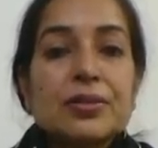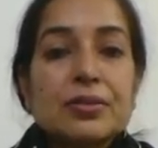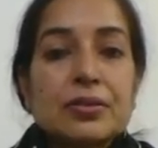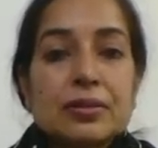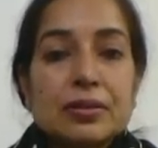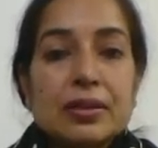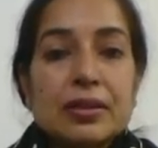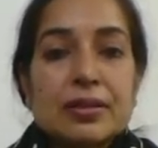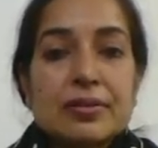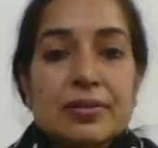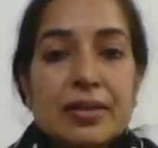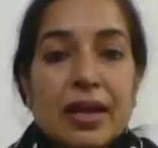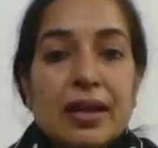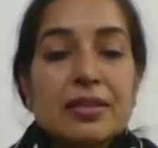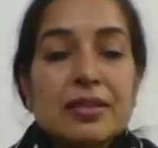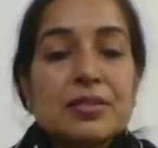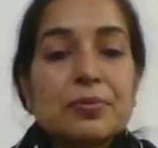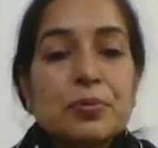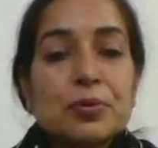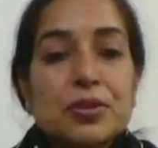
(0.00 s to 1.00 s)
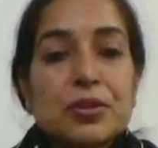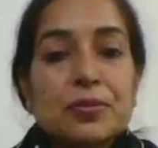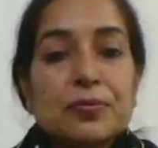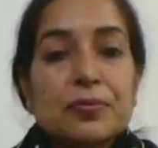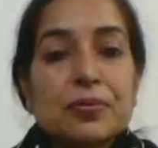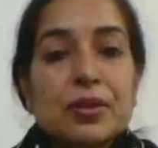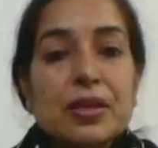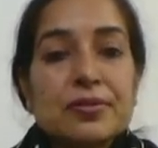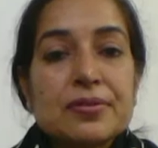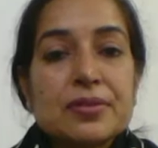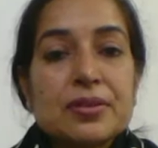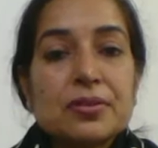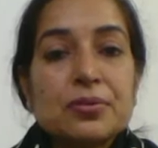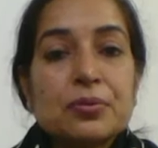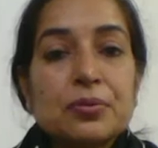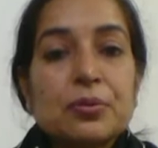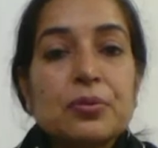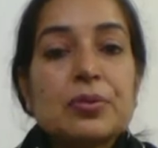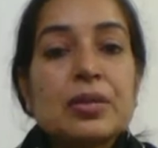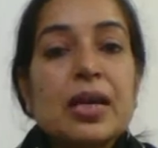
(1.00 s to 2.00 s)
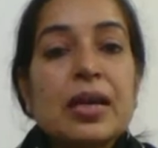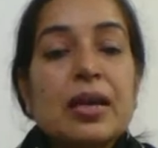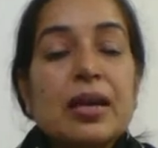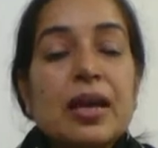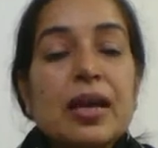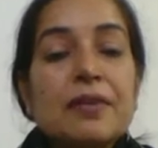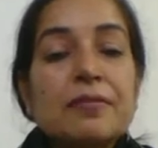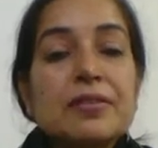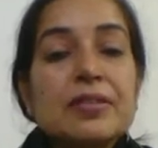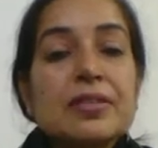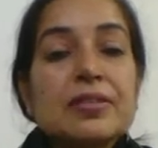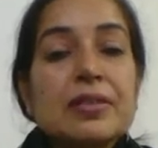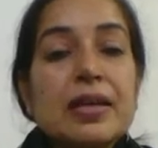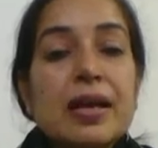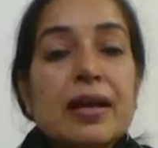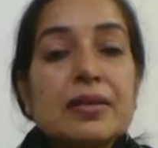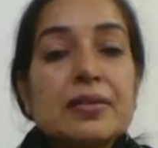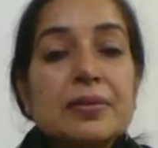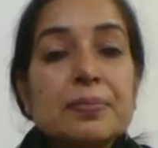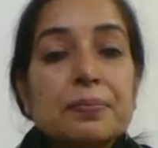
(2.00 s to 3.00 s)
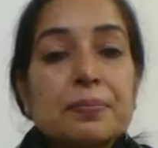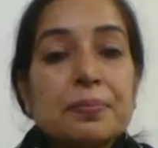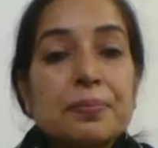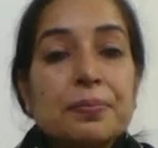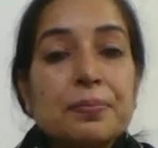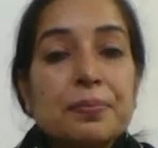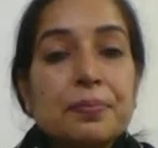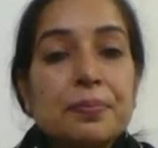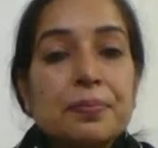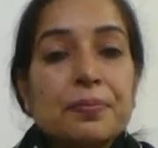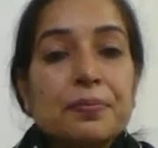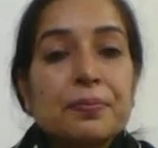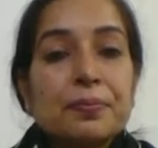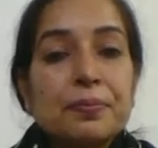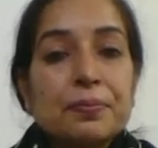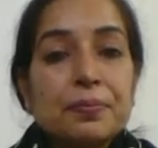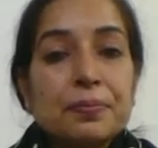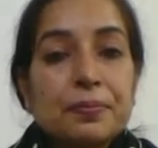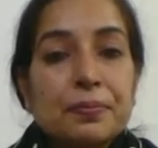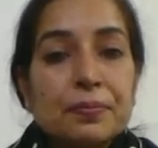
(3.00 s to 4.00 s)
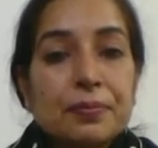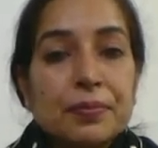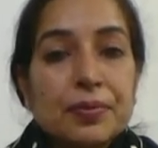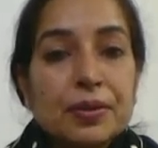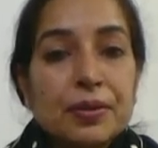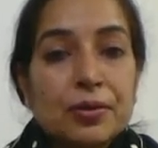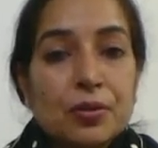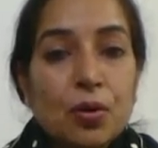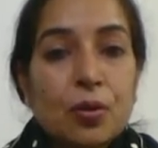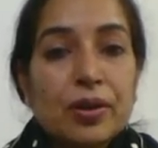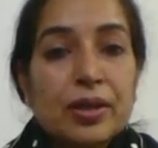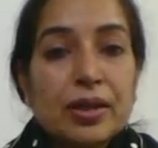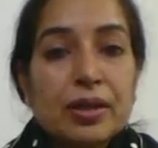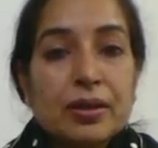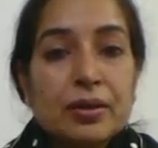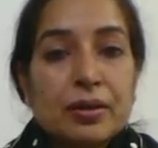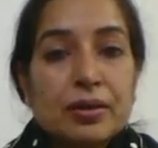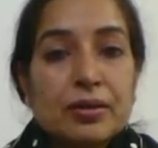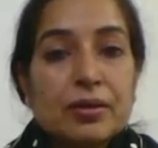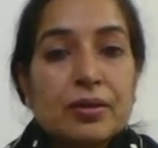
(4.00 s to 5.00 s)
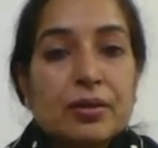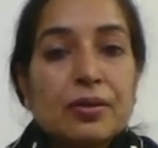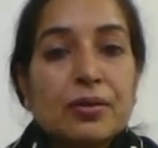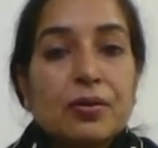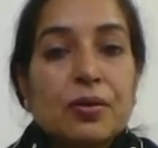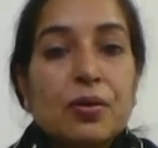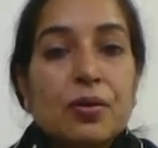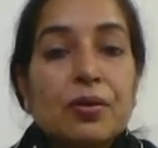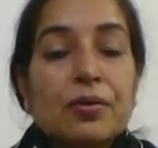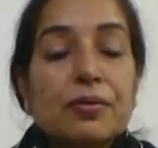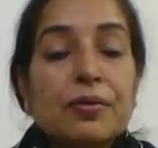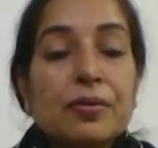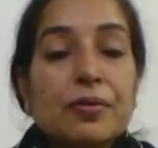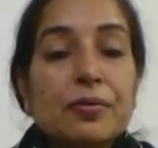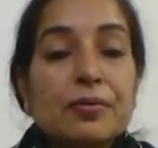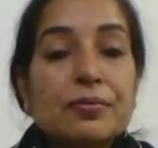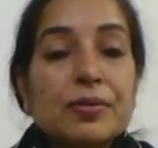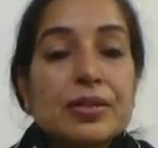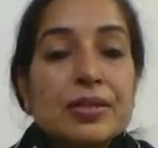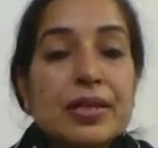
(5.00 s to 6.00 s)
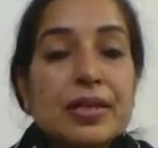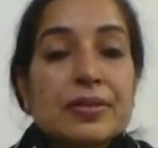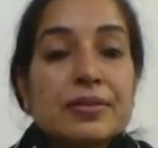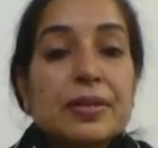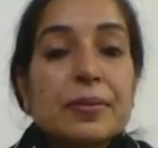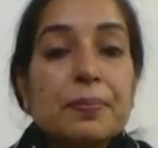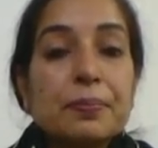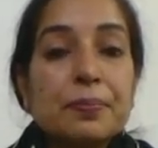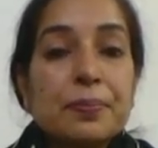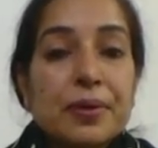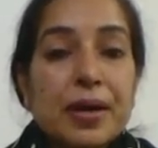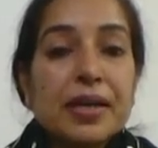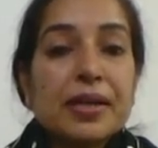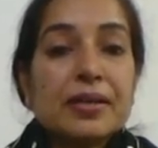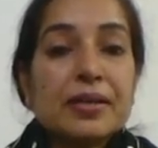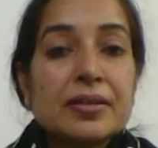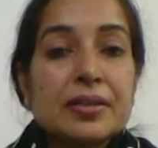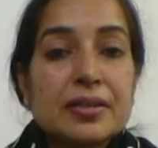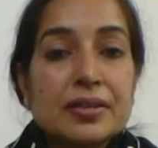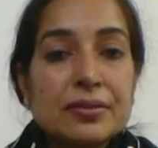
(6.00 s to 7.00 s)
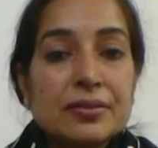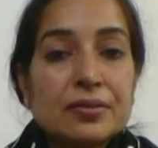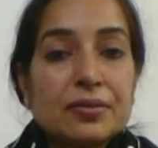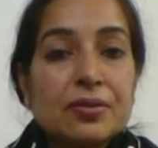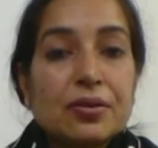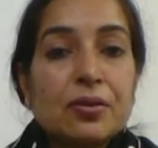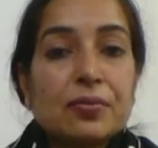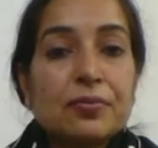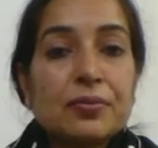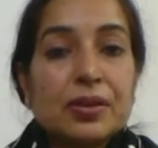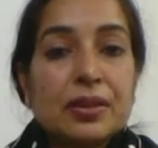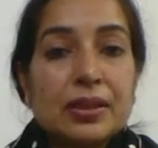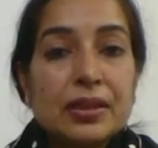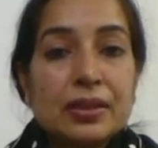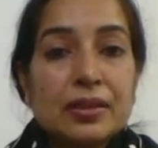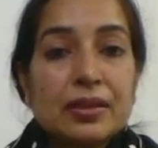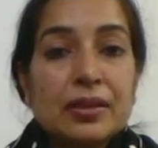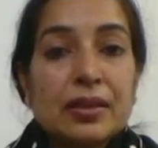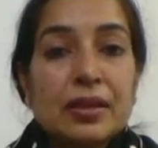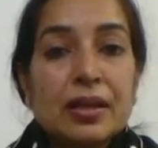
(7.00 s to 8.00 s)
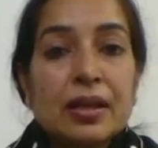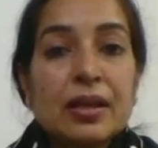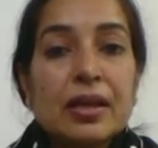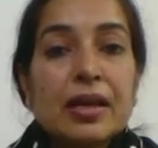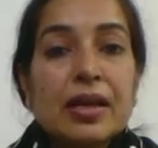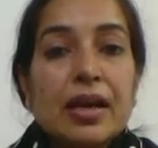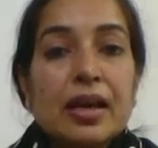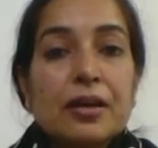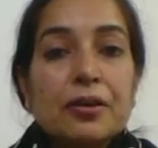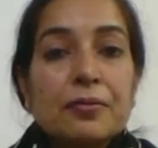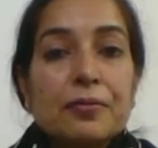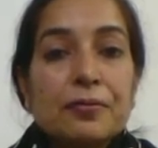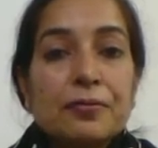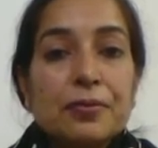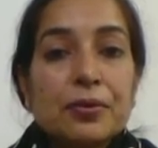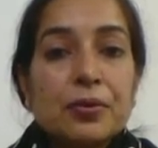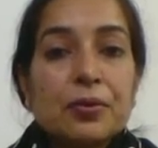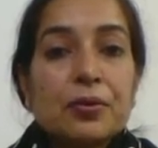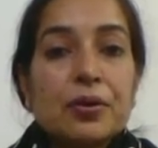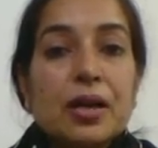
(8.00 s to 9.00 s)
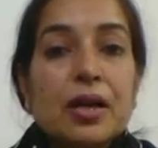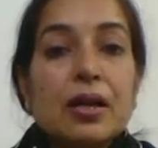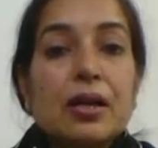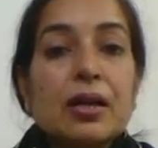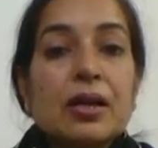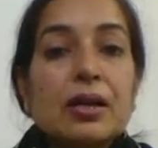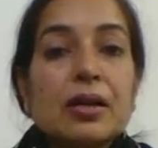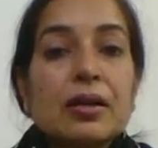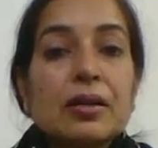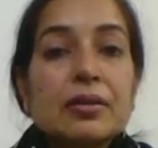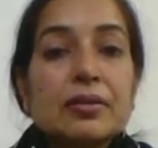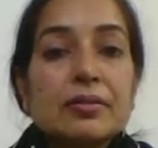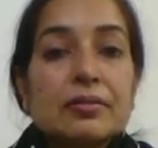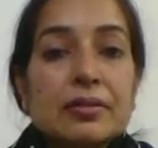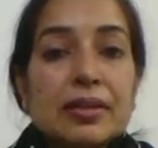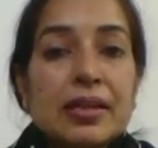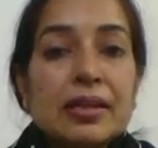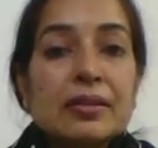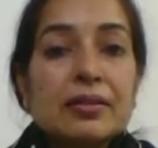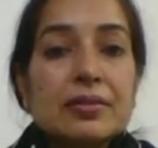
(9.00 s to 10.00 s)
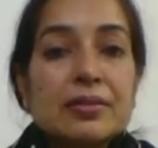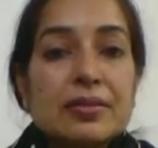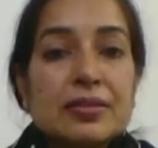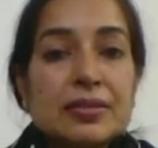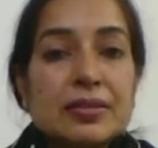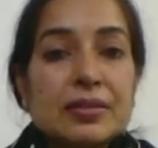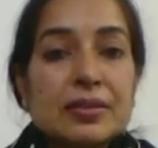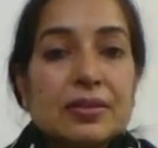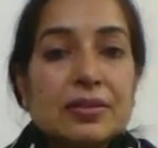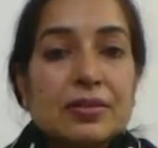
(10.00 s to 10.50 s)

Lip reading: is as beautiful as the rose, and which is as royal, or which has the pride of a lily. And Flora thinks